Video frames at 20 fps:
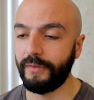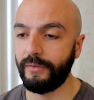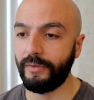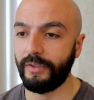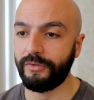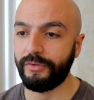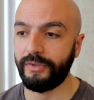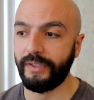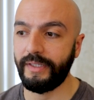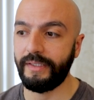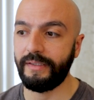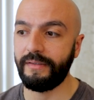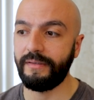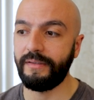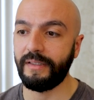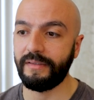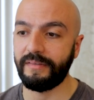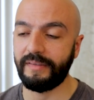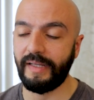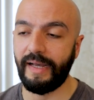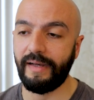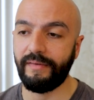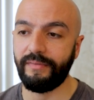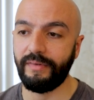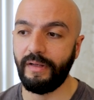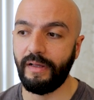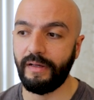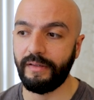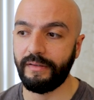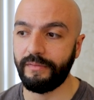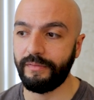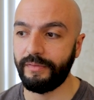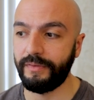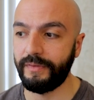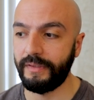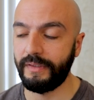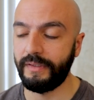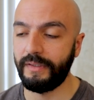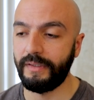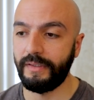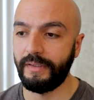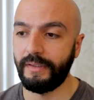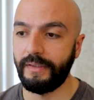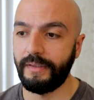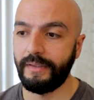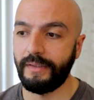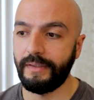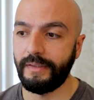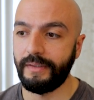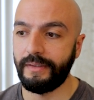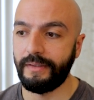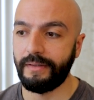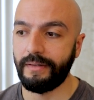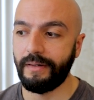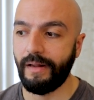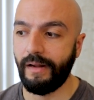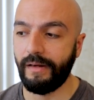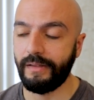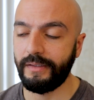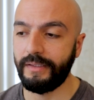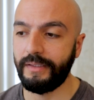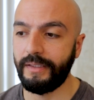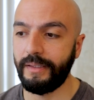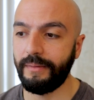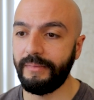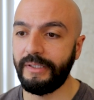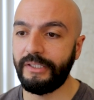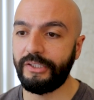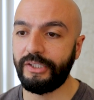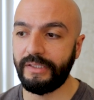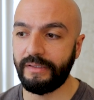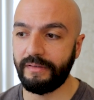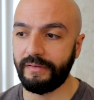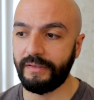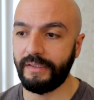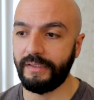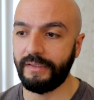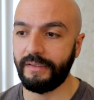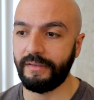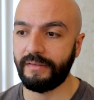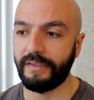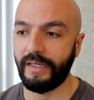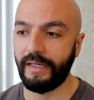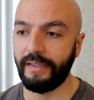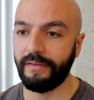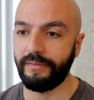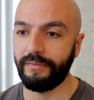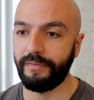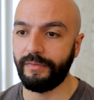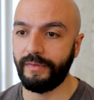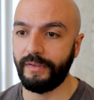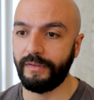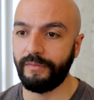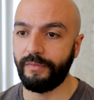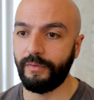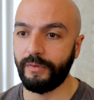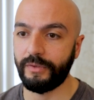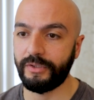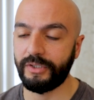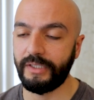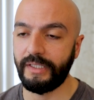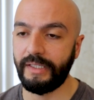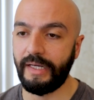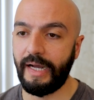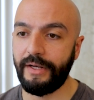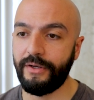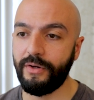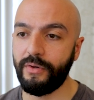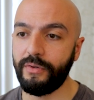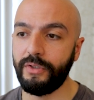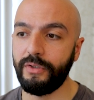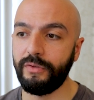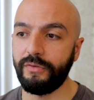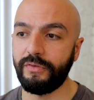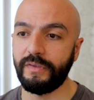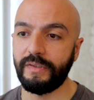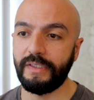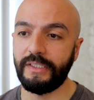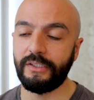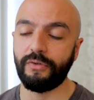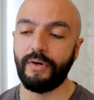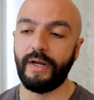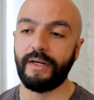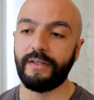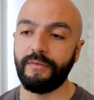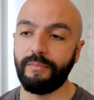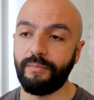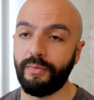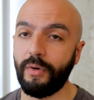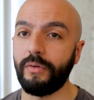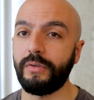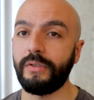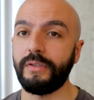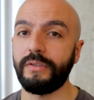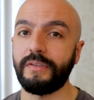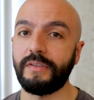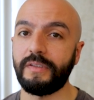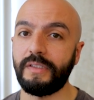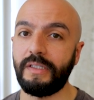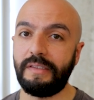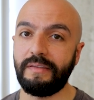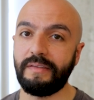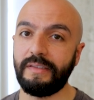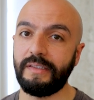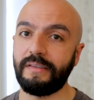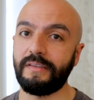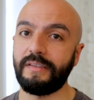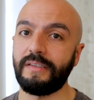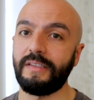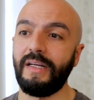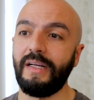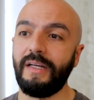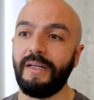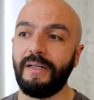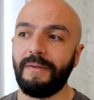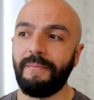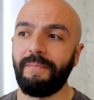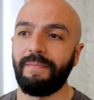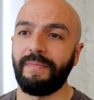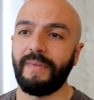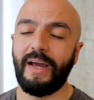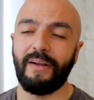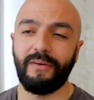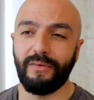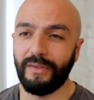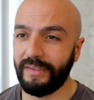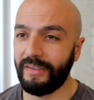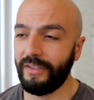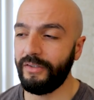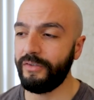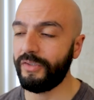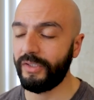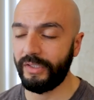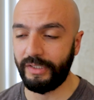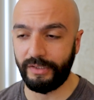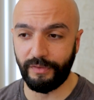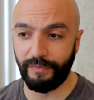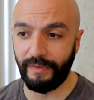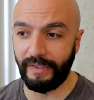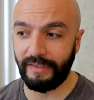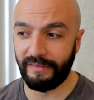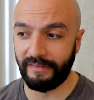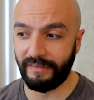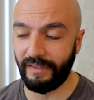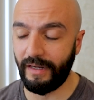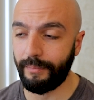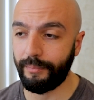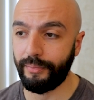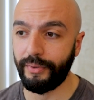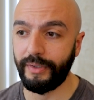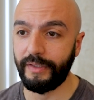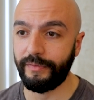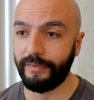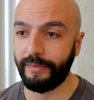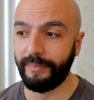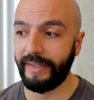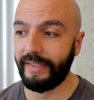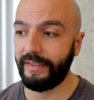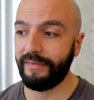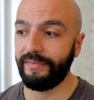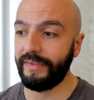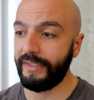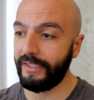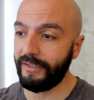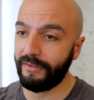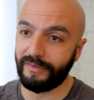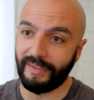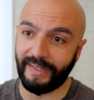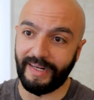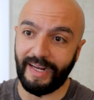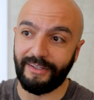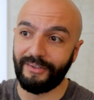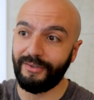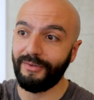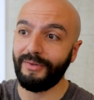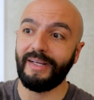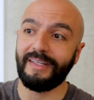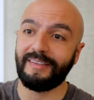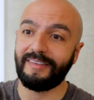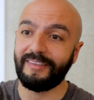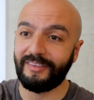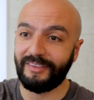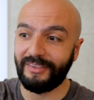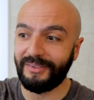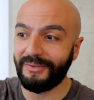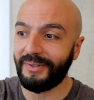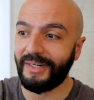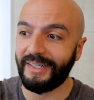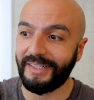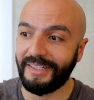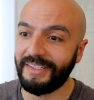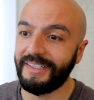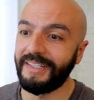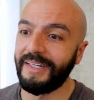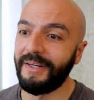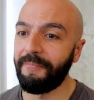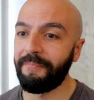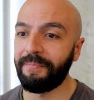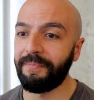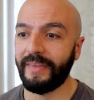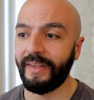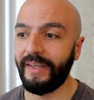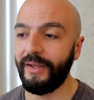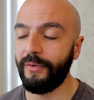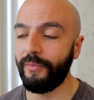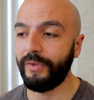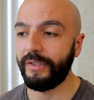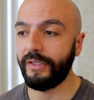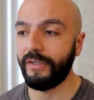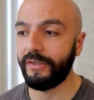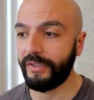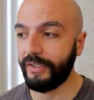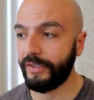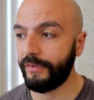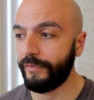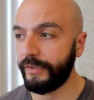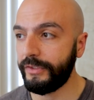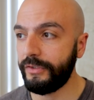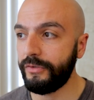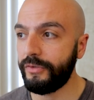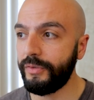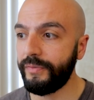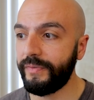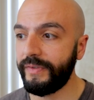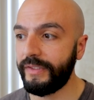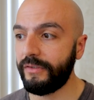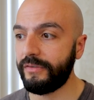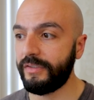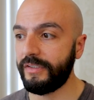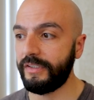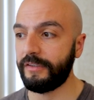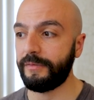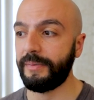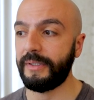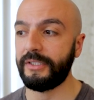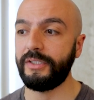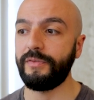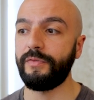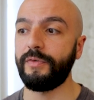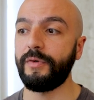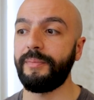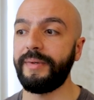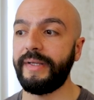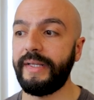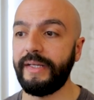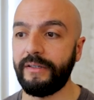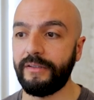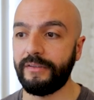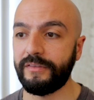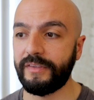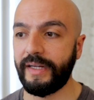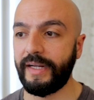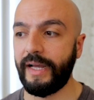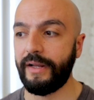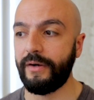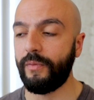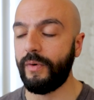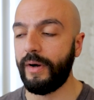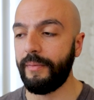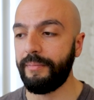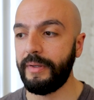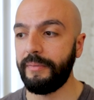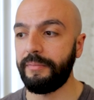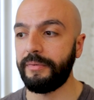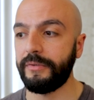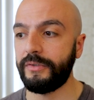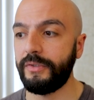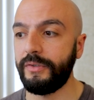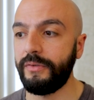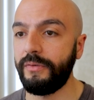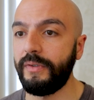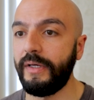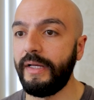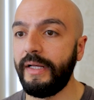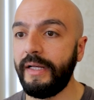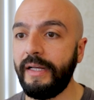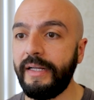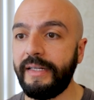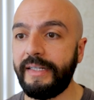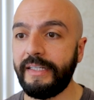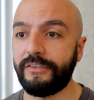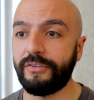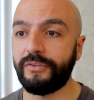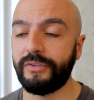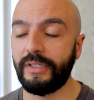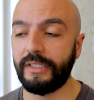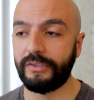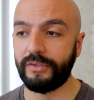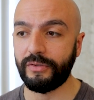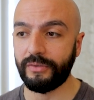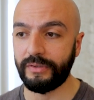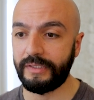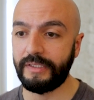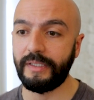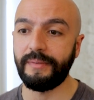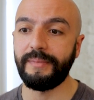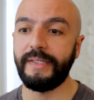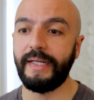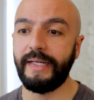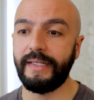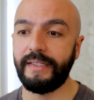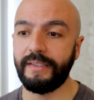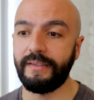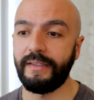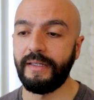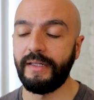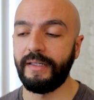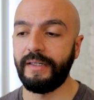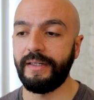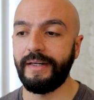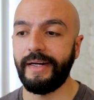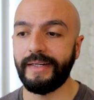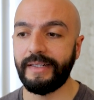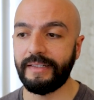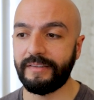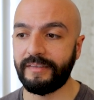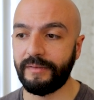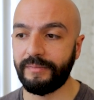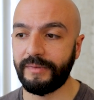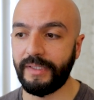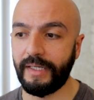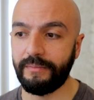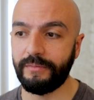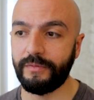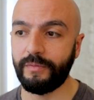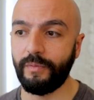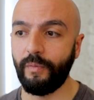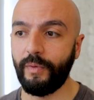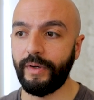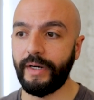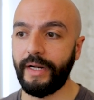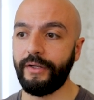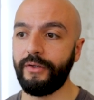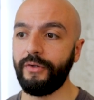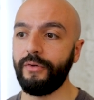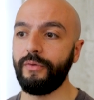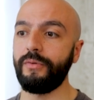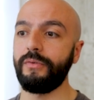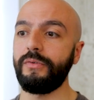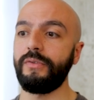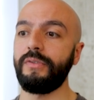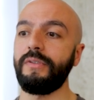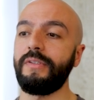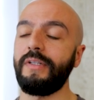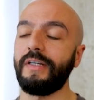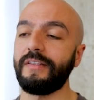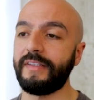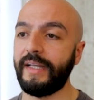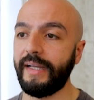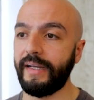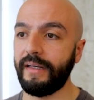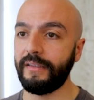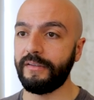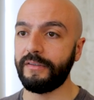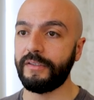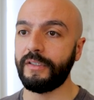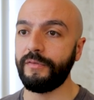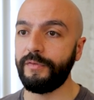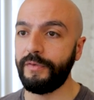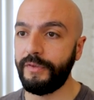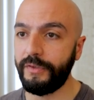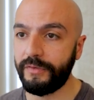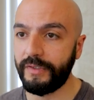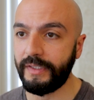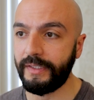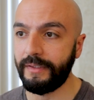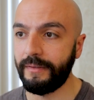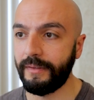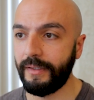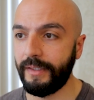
Questrade does have a lot of commissions and it is kind of unfortunate. I don't use interactive brokers because I don't like the user interface. It's not pretty for making videos. Like I do like this UI. It would look good for YouTube videos and especially for beginners. Like I don't want people to get stressed or intimidated. I guess sometimes what I do does get a little confusing.